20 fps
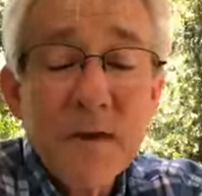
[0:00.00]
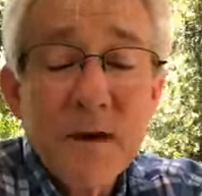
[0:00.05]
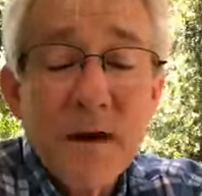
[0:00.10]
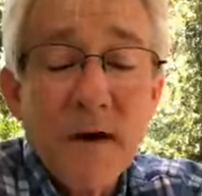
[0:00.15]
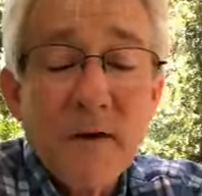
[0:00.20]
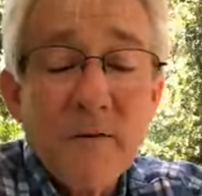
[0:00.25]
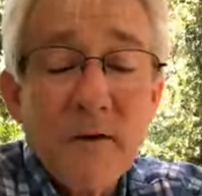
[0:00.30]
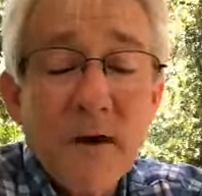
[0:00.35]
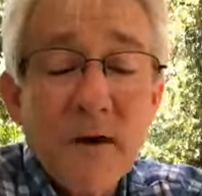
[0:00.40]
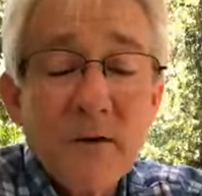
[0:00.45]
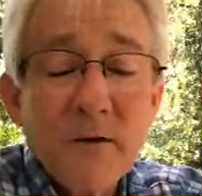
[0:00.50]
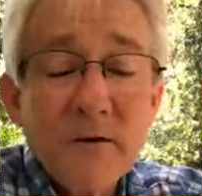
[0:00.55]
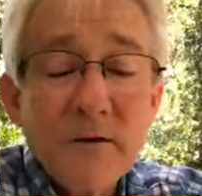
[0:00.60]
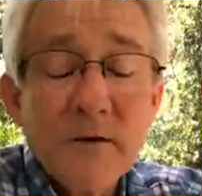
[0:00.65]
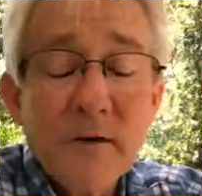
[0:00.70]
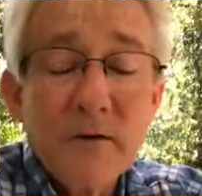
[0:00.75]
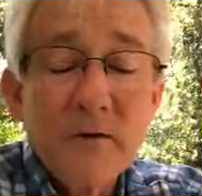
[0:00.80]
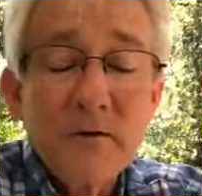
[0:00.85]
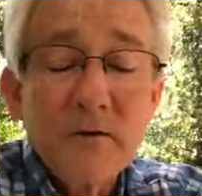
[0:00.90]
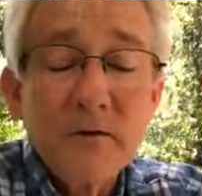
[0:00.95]
of our
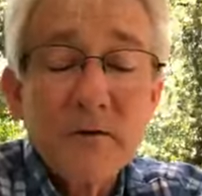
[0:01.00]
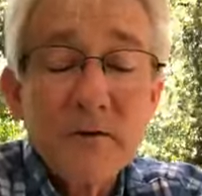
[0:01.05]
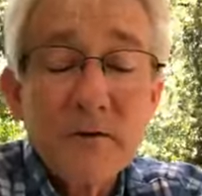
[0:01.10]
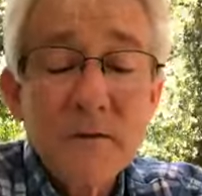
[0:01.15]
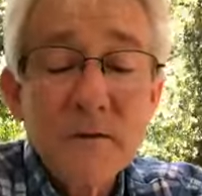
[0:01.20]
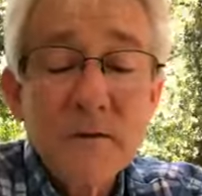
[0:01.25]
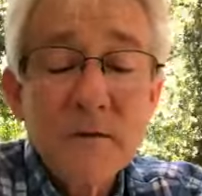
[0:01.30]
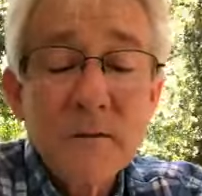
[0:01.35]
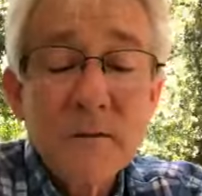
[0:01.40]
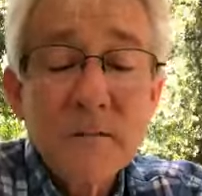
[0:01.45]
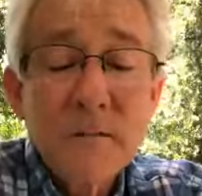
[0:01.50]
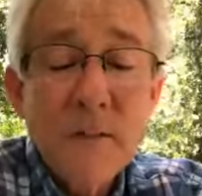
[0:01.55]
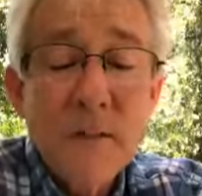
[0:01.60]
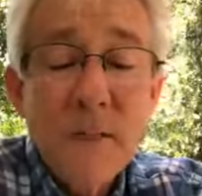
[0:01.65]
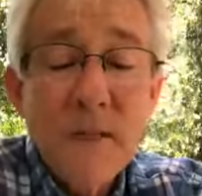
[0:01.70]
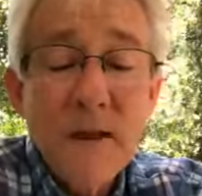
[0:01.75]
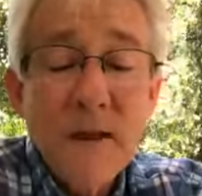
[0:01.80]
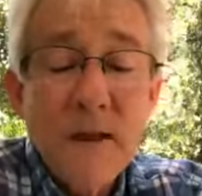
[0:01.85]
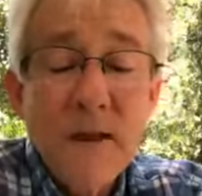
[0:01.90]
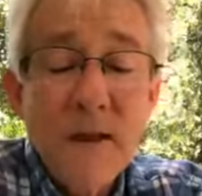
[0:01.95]
souls
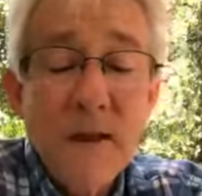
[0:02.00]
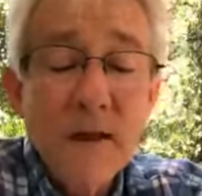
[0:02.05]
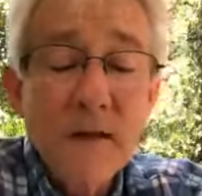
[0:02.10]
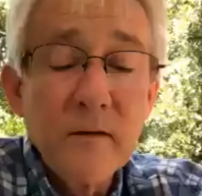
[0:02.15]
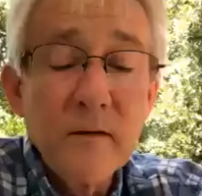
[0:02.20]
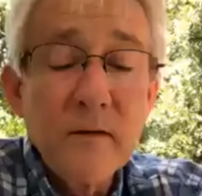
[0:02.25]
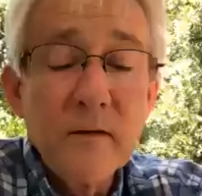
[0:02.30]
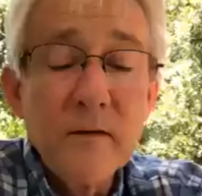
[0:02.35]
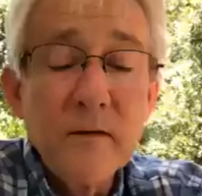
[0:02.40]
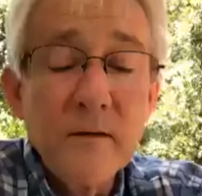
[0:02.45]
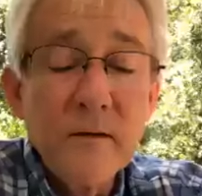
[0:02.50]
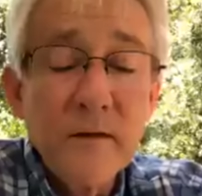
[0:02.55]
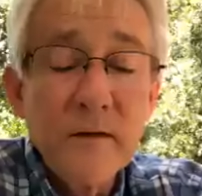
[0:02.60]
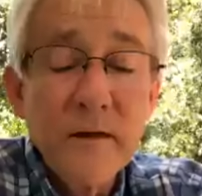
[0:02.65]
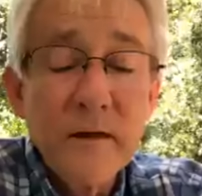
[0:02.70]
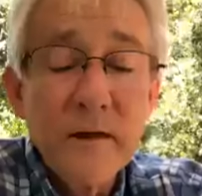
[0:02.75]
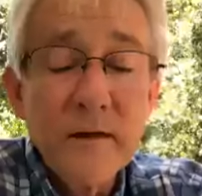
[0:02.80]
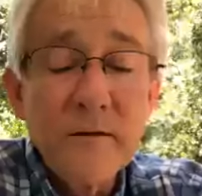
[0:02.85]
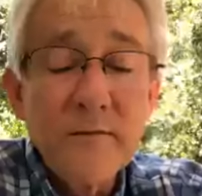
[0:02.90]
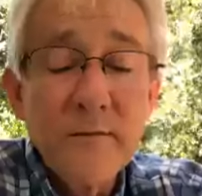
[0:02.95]
and
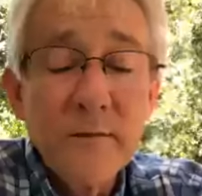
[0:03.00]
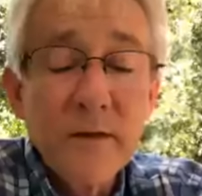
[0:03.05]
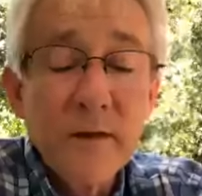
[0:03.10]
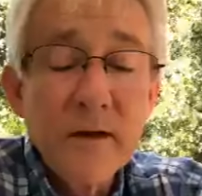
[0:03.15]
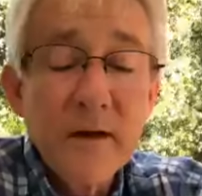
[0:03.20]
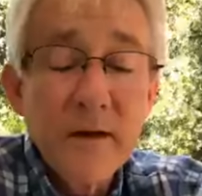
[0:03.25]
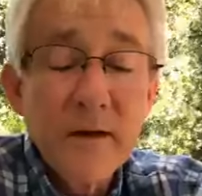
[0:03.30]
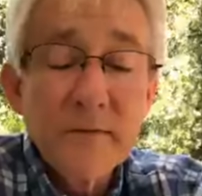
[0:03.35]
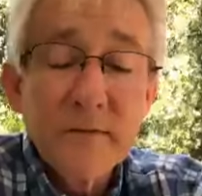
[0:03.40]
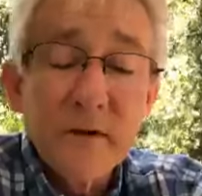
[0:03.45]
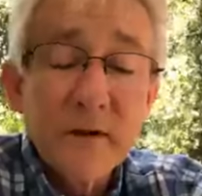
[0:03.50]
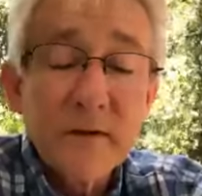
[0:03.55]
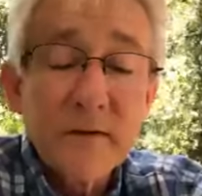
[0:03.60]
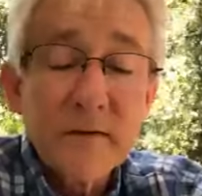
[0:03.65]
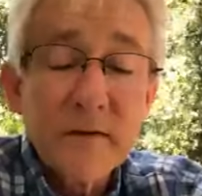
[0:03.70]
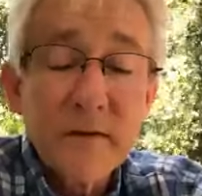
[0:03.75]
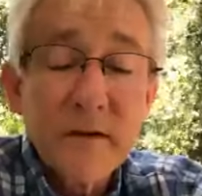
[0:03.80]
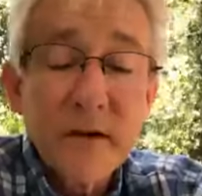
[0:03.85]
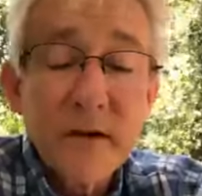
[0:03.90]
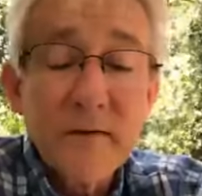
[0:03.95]
the
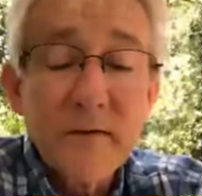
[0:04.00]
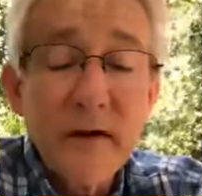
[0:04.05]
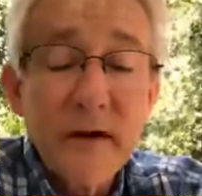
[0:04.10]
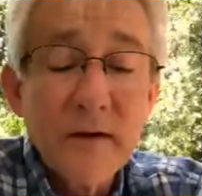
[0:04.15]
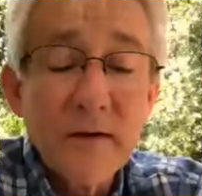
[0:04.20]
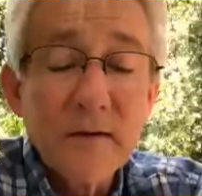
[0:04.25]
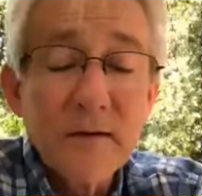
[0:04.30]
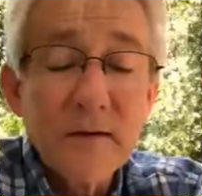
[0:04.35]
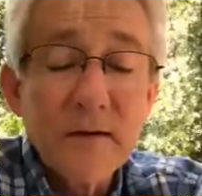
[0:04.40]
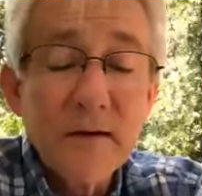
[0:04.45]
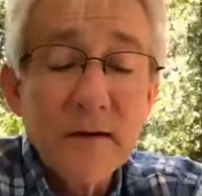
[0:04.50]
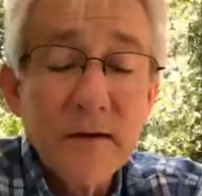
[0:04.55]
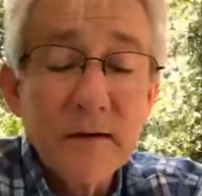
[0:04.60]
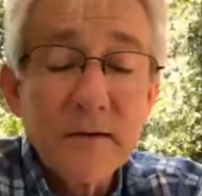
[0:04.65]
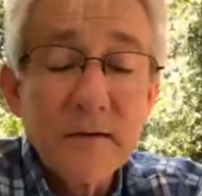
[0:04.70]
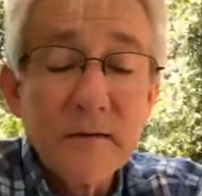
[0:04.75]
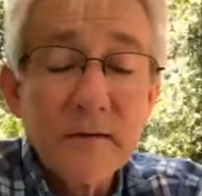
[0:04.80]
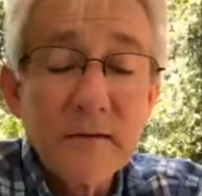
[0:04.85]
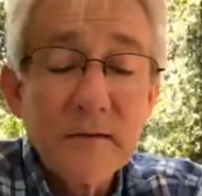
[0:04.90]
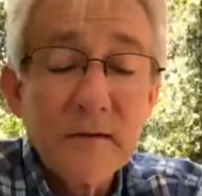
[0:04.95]
forgiveness of our
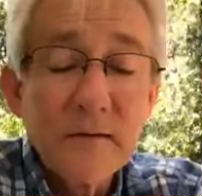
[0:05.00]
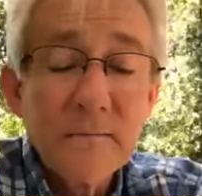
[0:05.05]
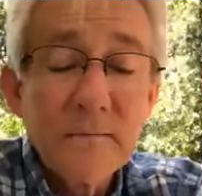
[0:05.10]
sins.